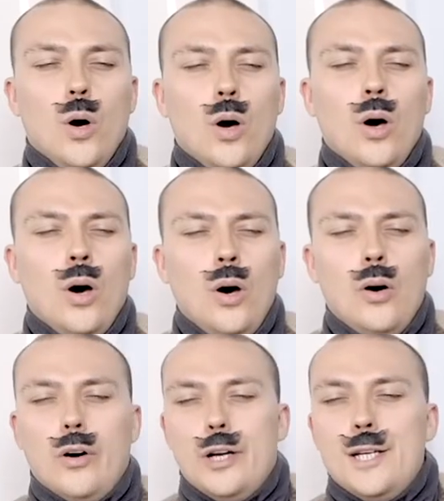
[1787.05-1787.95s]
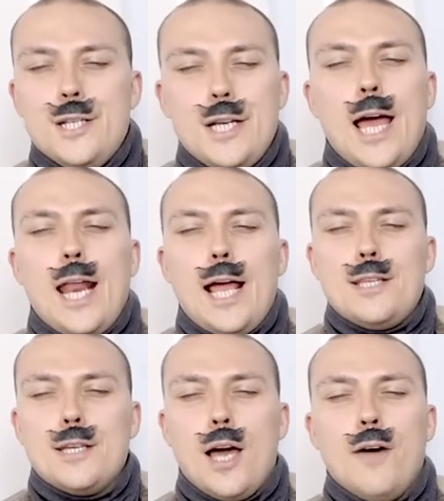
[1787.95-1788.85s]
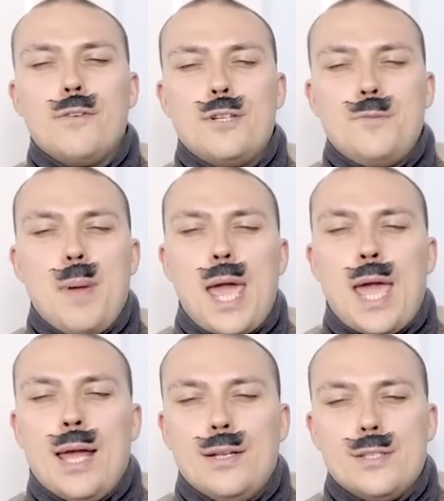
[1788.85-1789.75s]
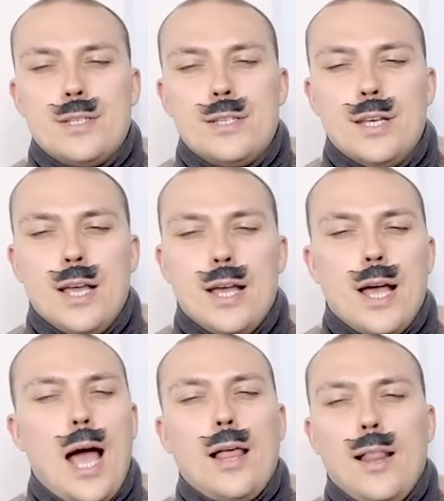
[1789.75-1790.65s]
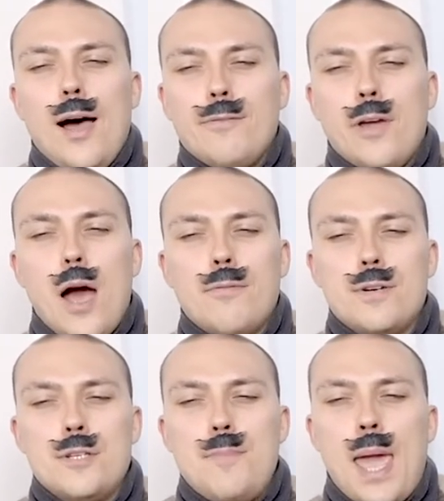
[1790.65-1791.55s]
Woo! Shout out to covers bands! I love covers